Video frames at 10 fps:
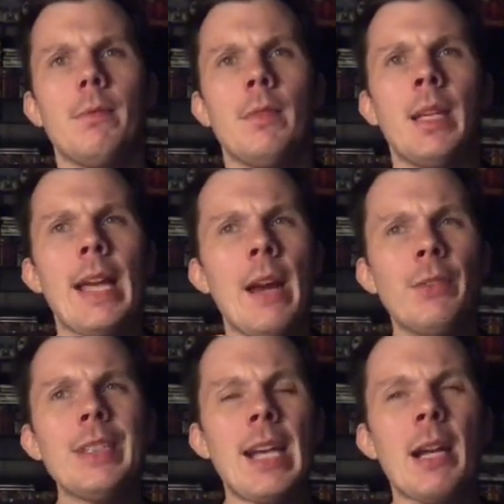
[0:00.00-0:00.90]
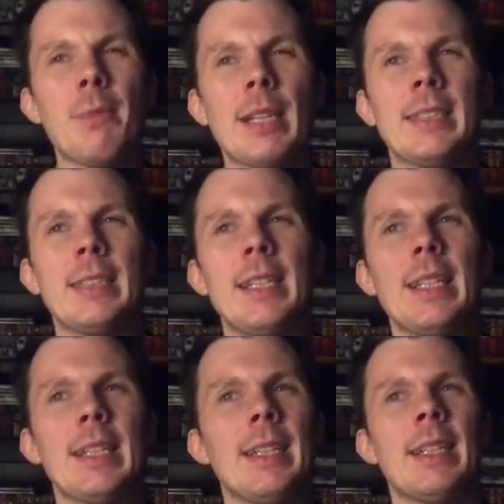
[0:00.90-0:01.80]
like every time I see
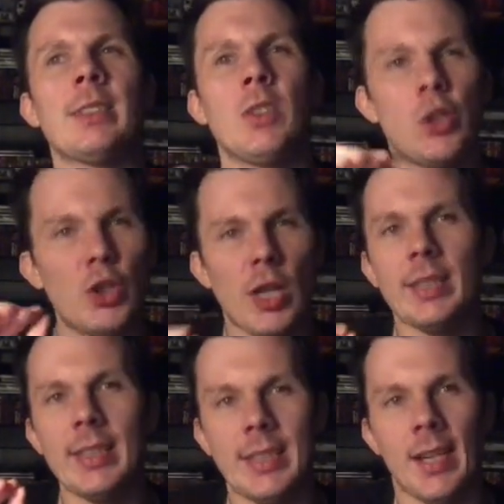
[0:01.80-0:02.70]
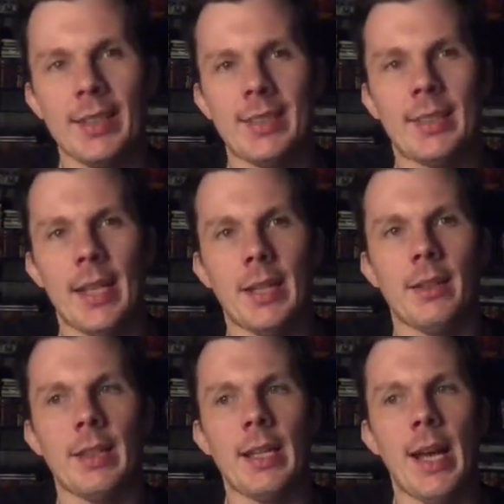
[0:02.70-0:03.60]
it, it's just as
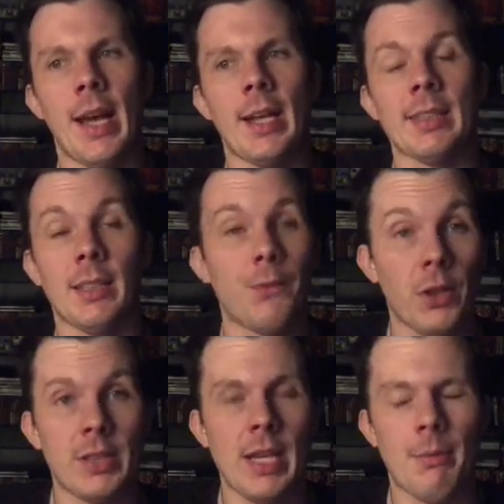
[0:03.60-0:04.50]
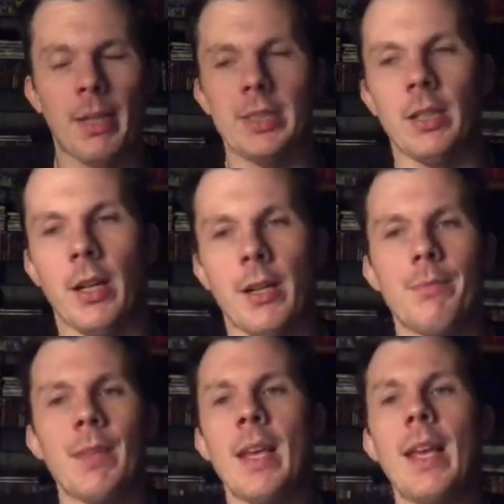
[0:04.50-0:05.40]
unsettling as the first time I saw it.
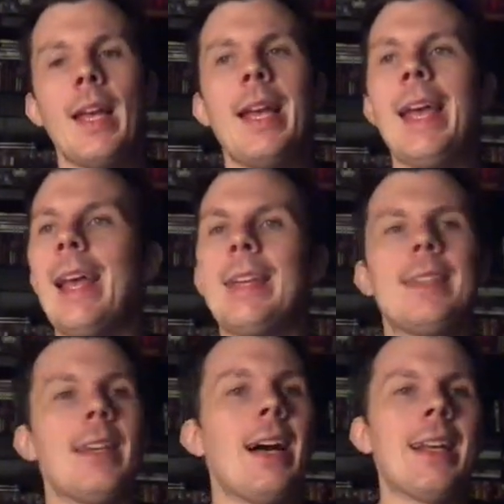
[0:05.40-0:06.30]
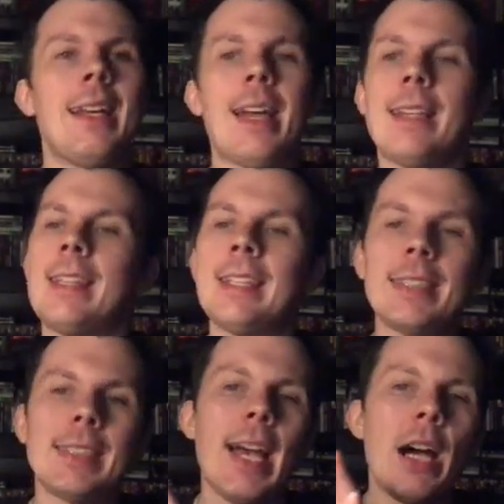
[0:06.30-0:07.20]
And again, this
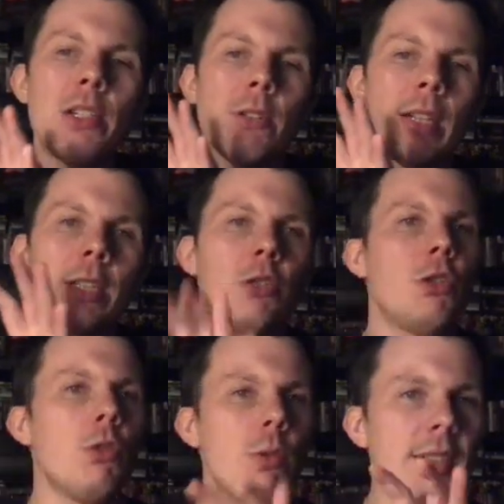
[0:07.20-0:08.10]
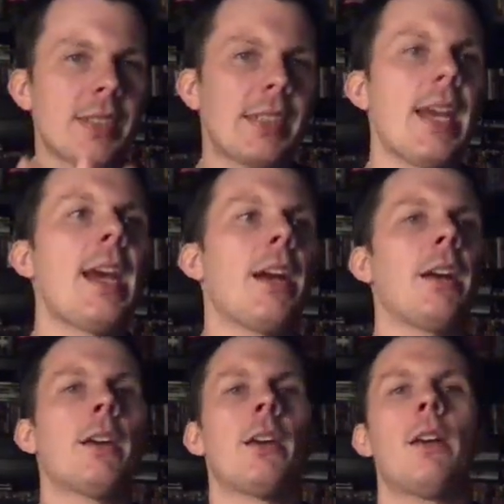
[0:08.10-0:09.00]
is how you can do a scare